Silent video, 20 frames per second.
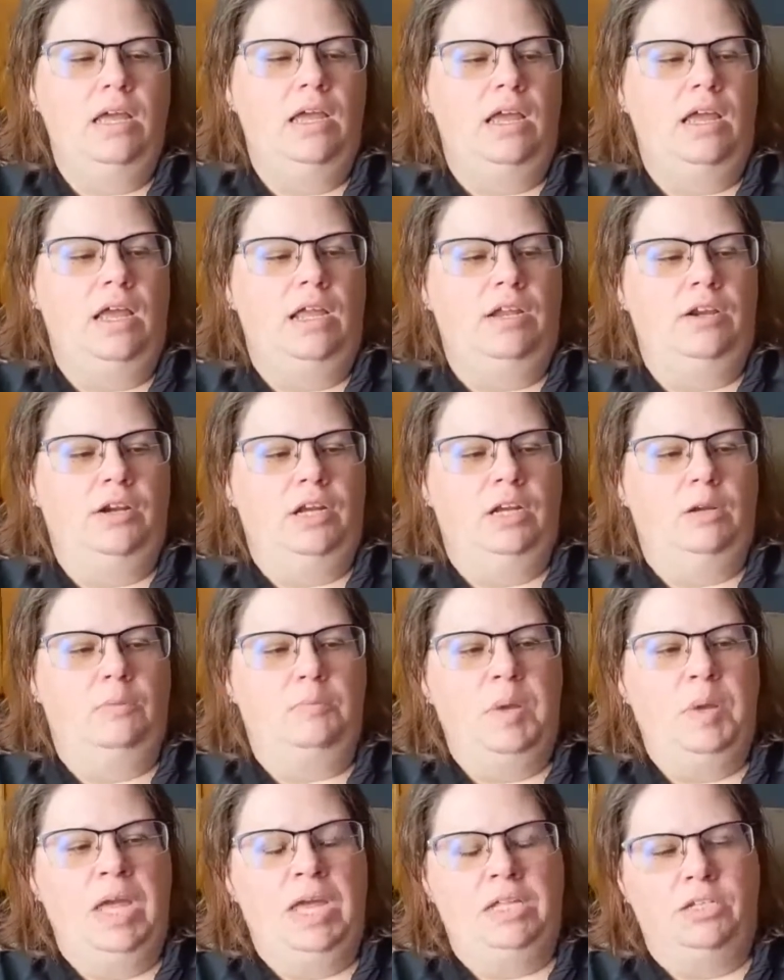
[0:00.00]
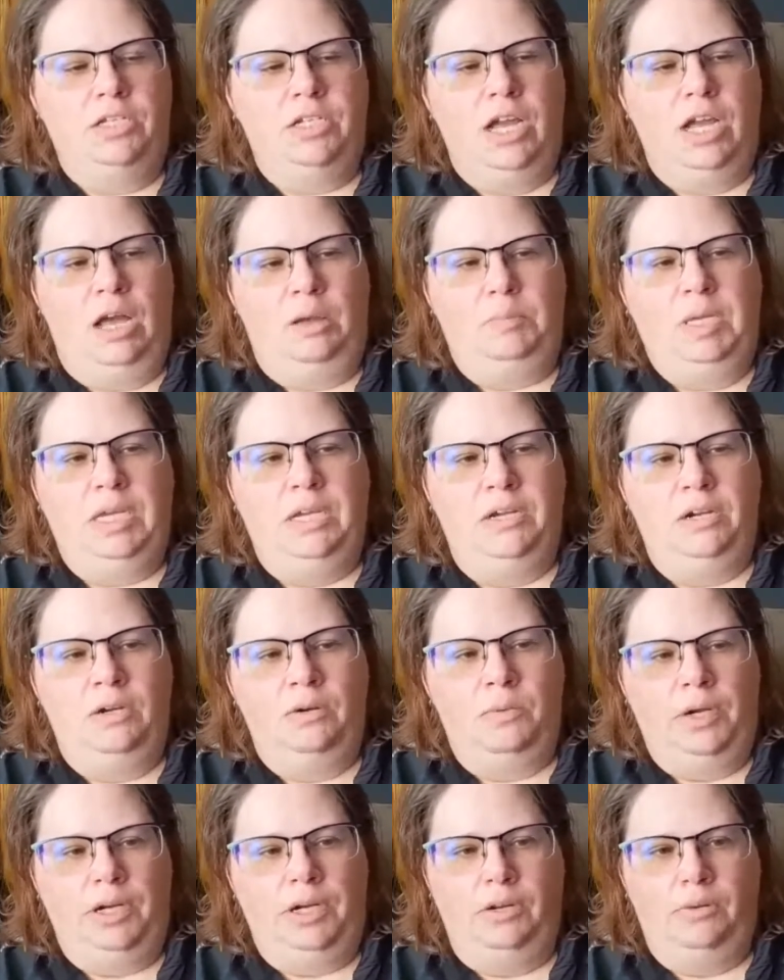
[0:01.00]
And you're going to pinch up here
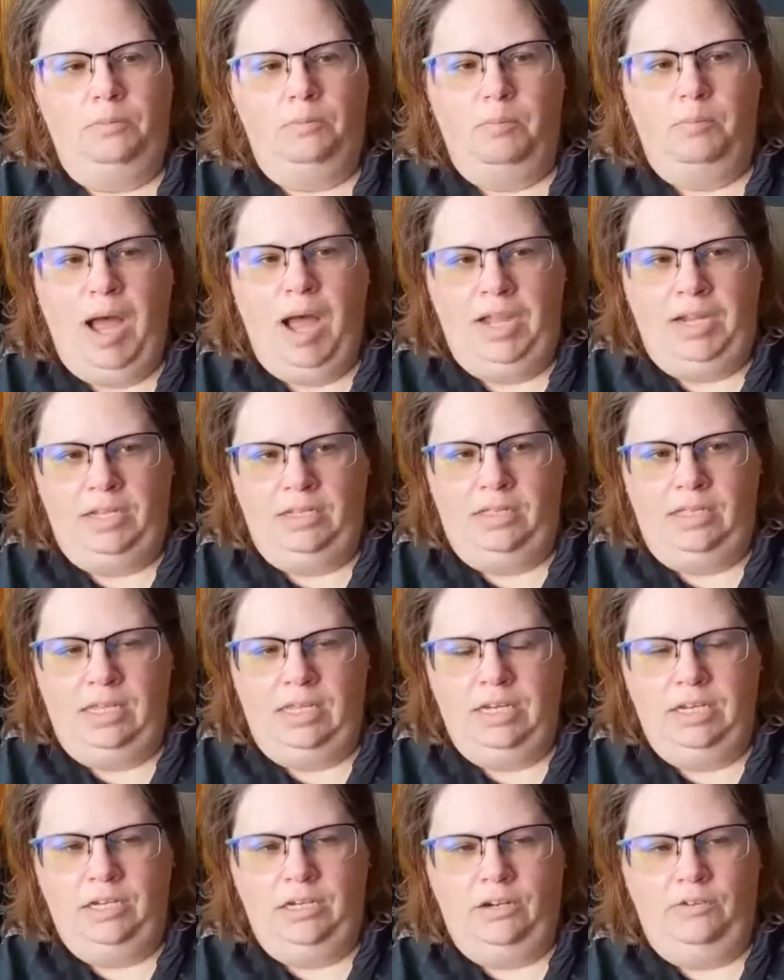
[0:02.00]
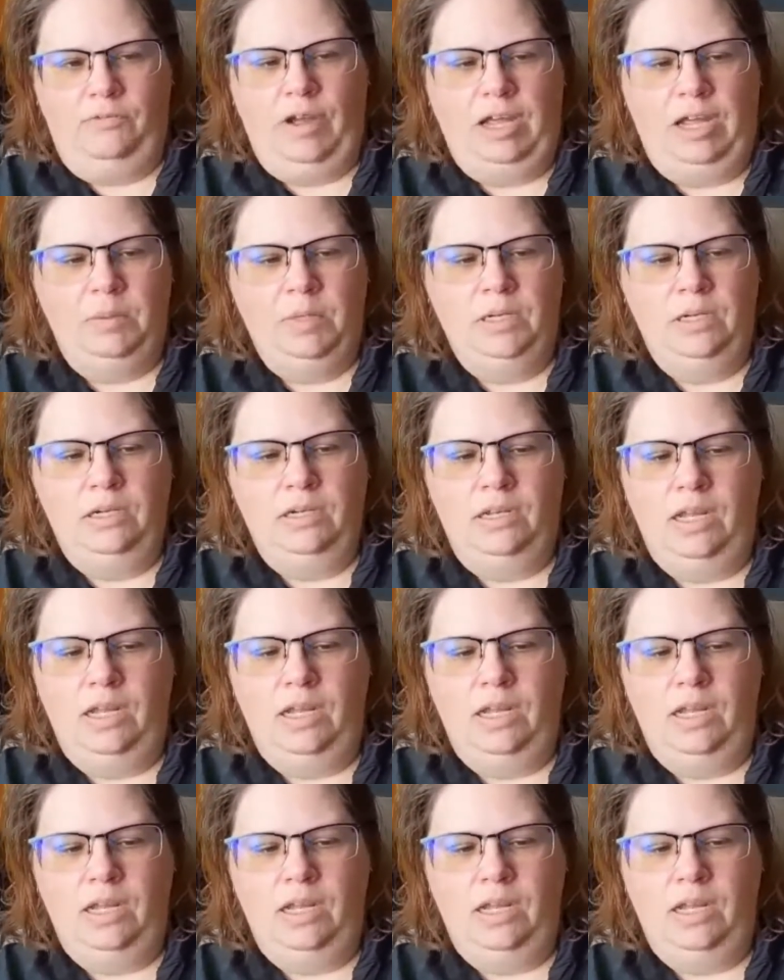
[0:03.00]
where you're by the end of your fiber.